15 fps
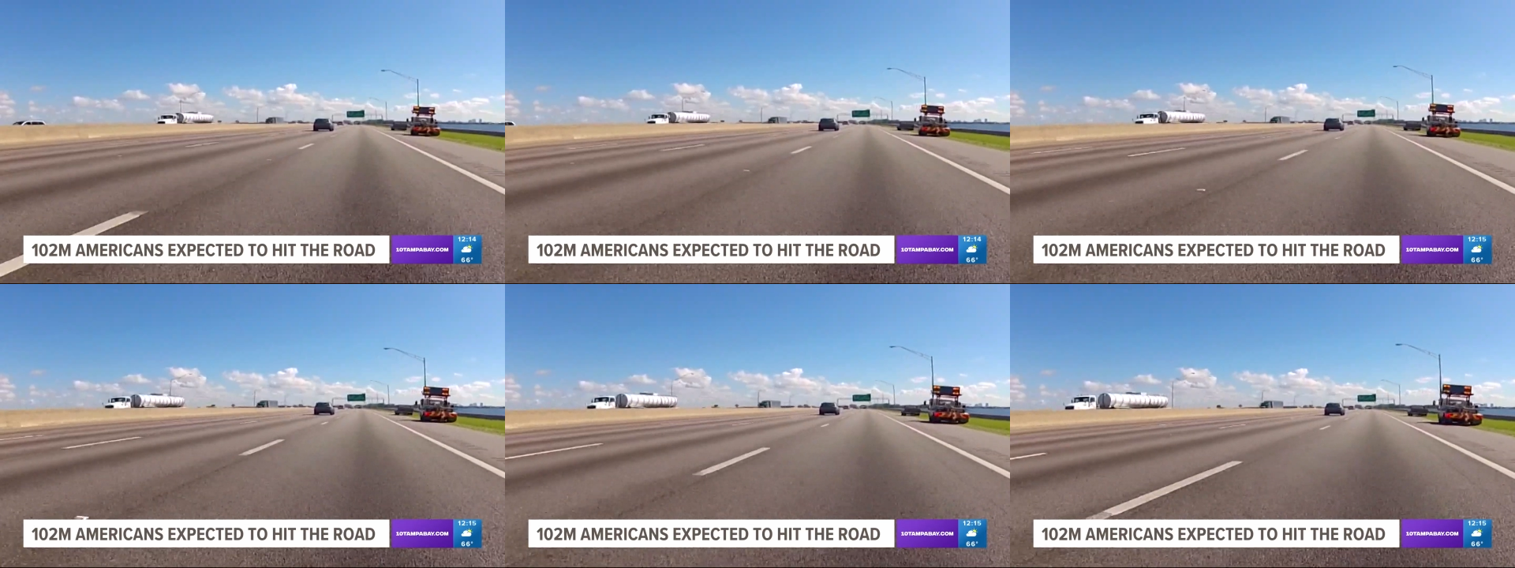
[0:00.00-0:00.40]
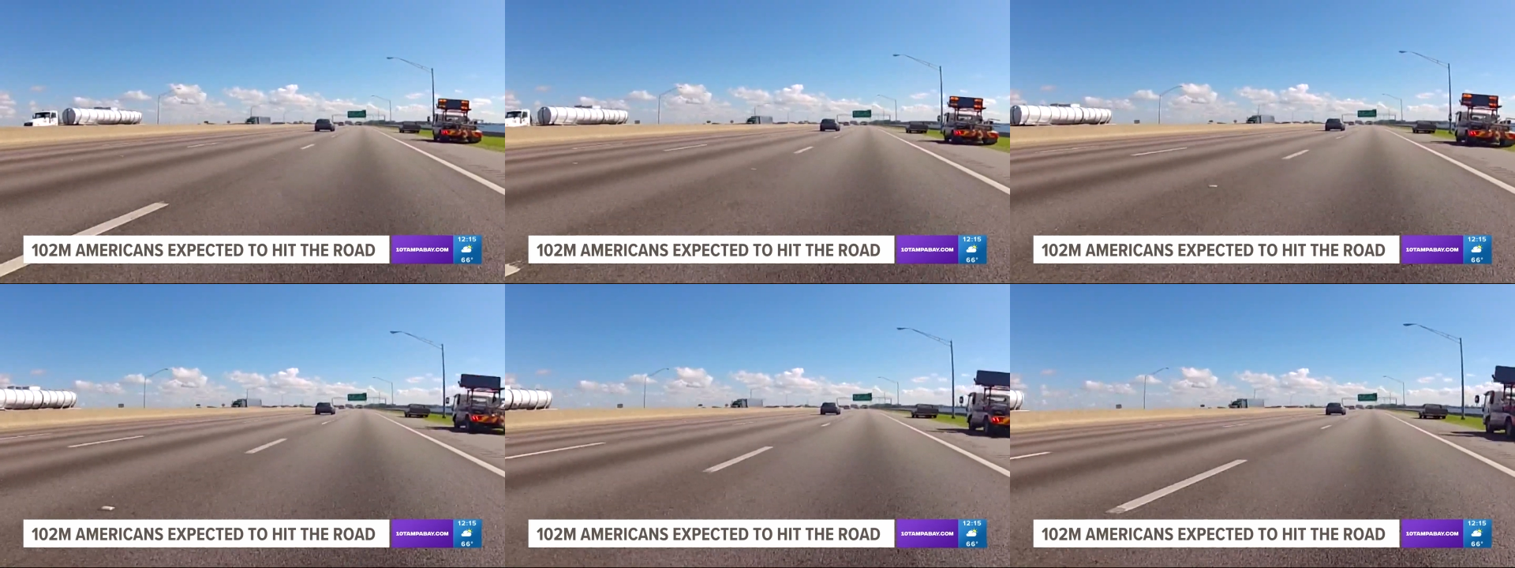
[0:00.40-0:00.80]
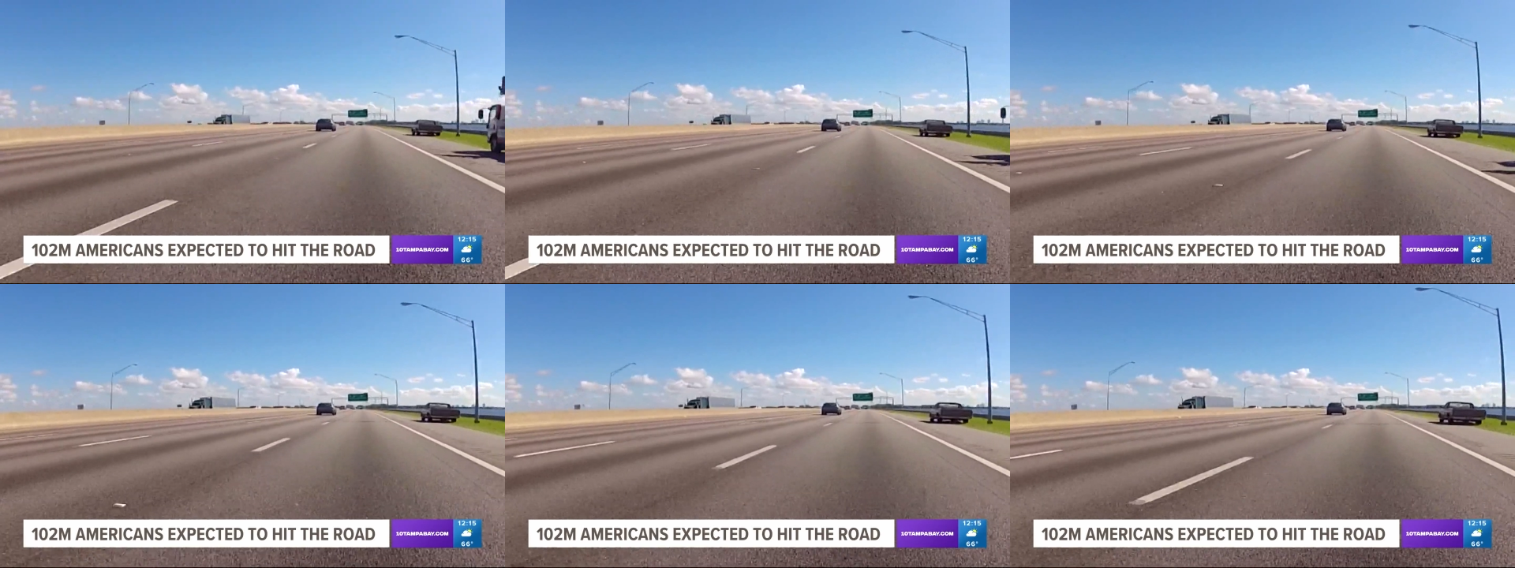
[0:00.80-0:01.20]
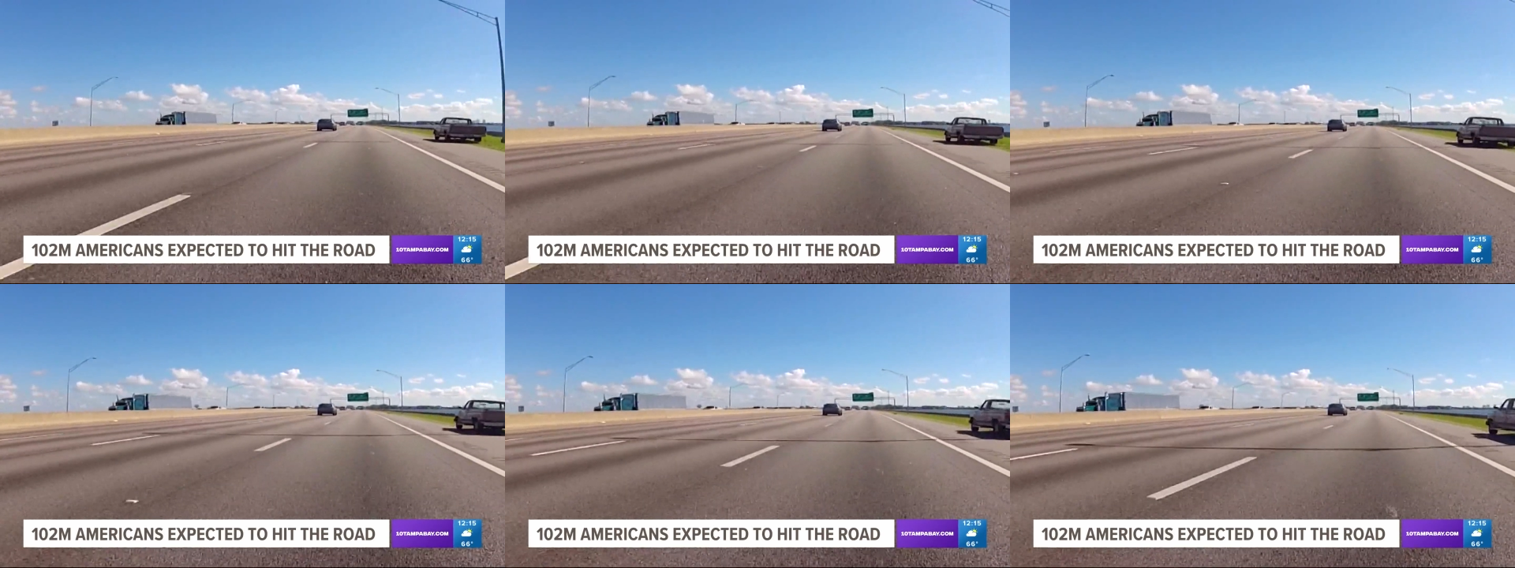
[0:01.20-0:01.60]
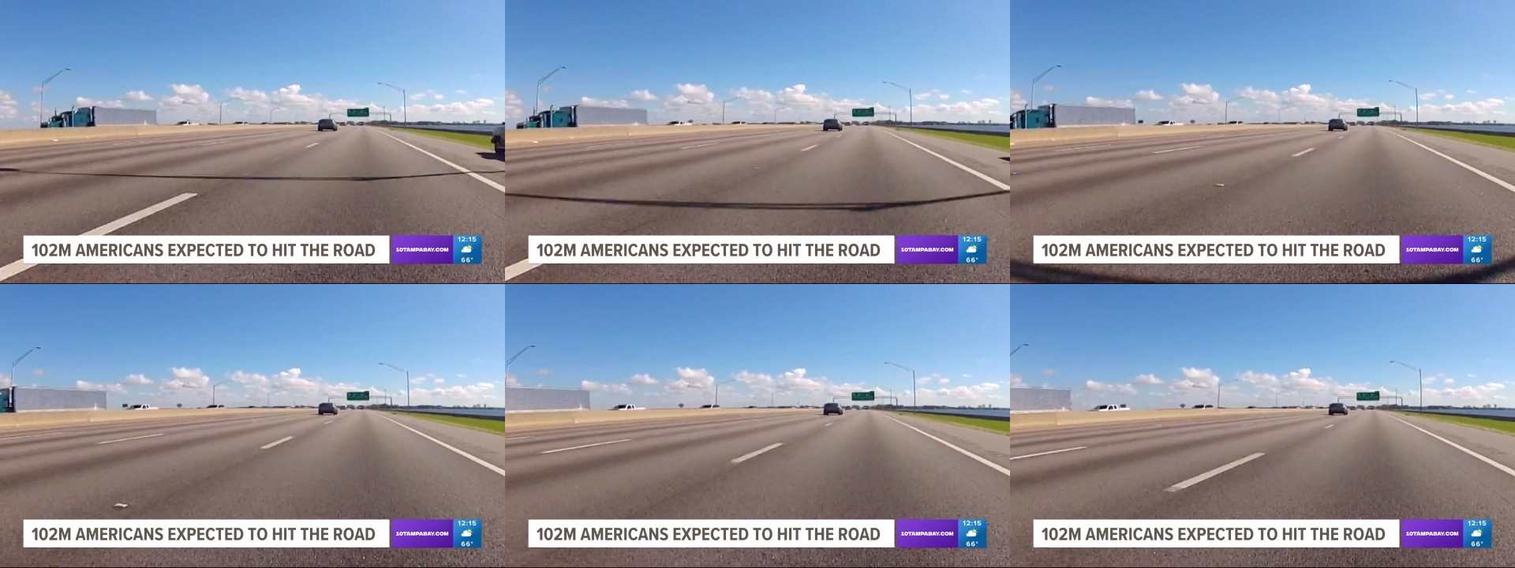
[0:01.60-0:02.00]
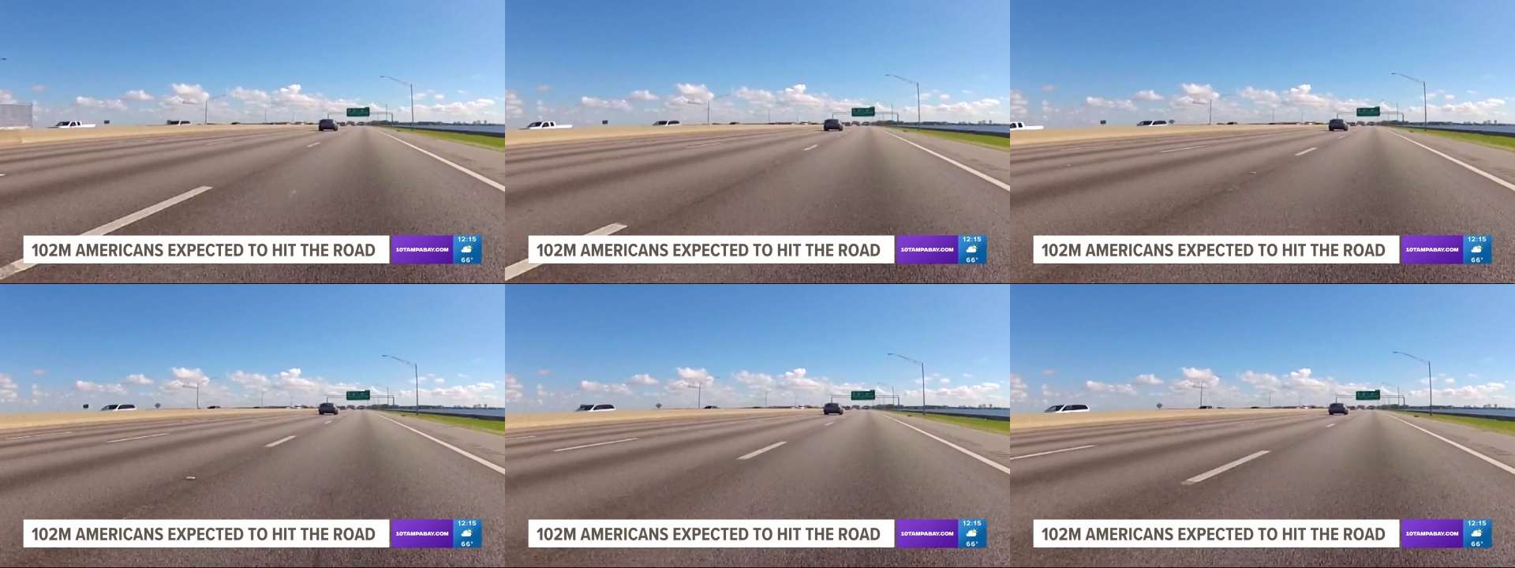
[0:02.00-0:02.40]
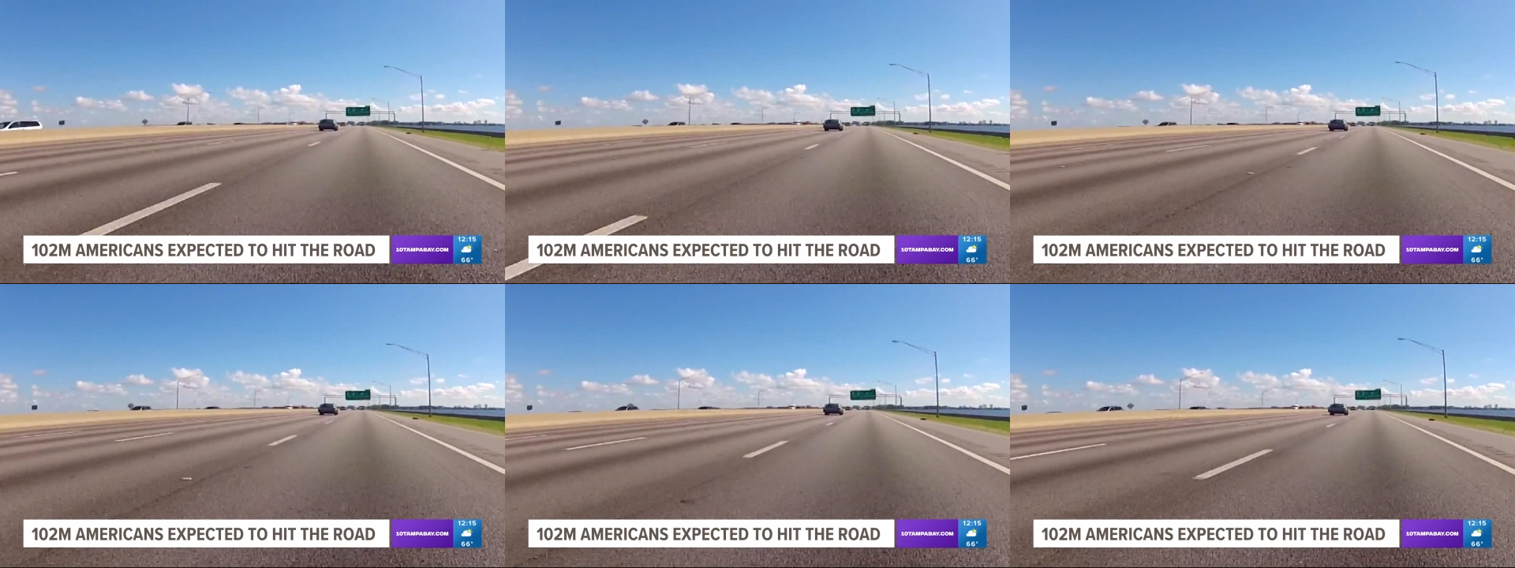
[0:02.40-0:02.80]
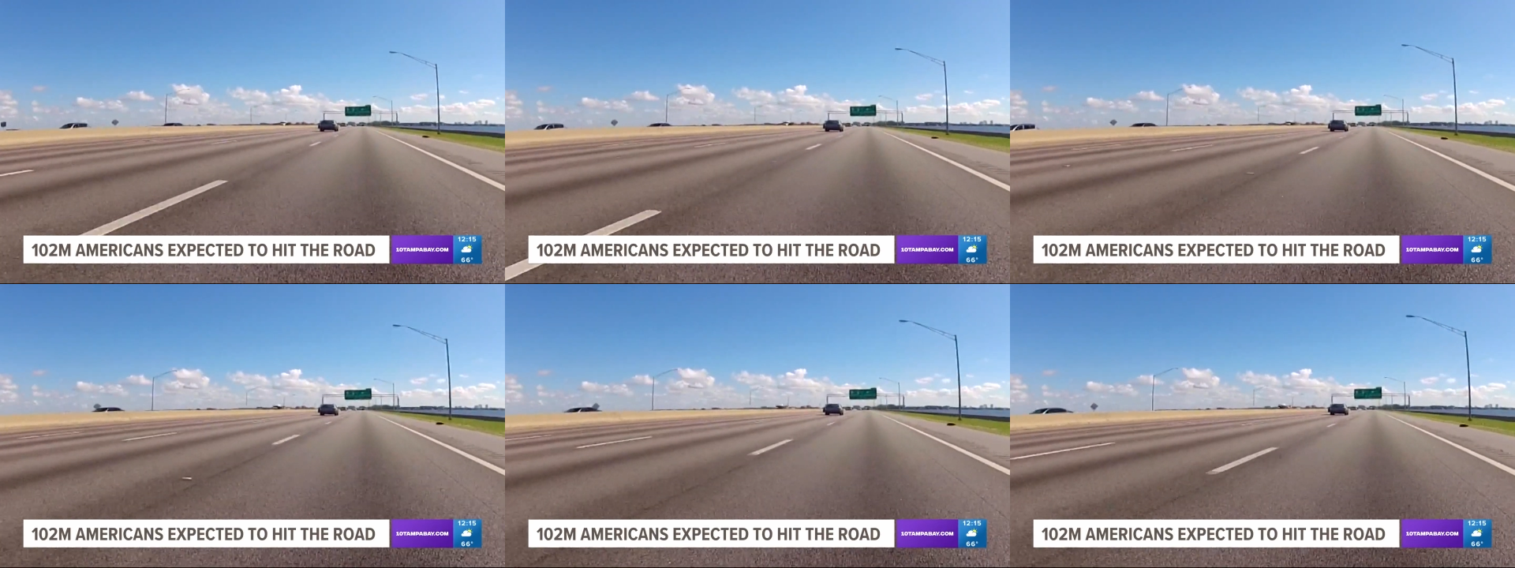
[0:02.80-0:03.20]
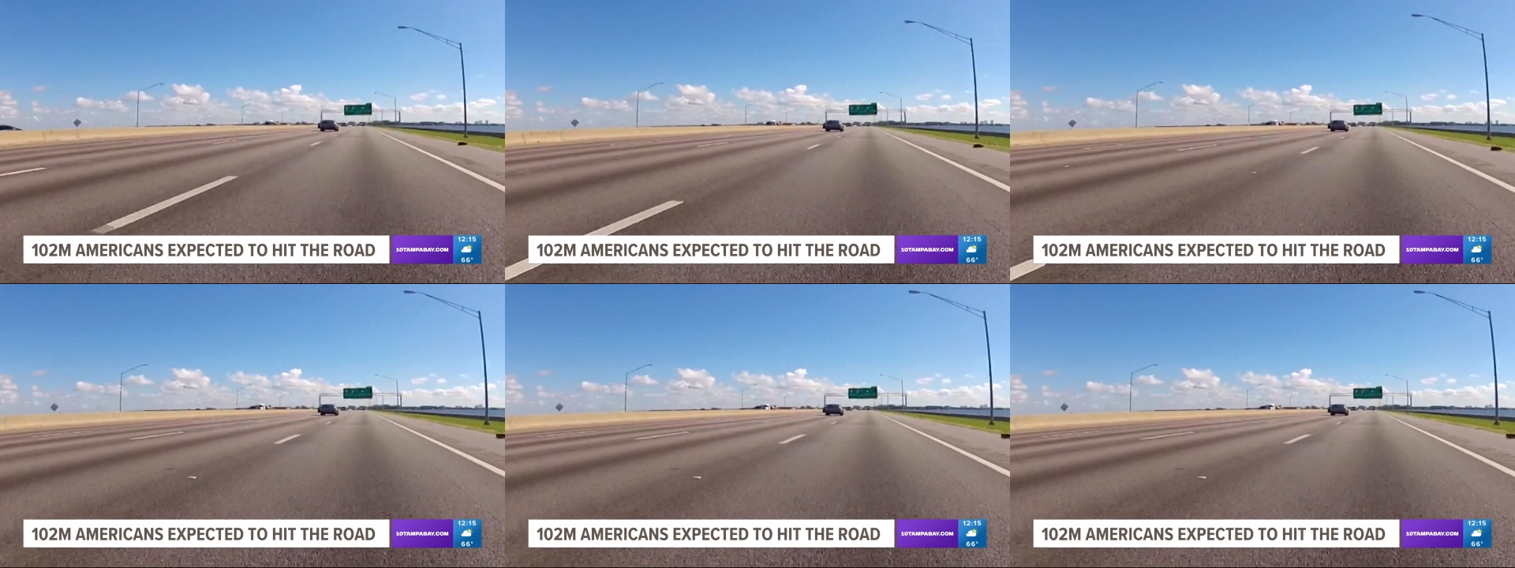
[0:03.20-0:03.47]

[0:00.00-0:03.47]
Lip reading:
[unreadable: no face in view]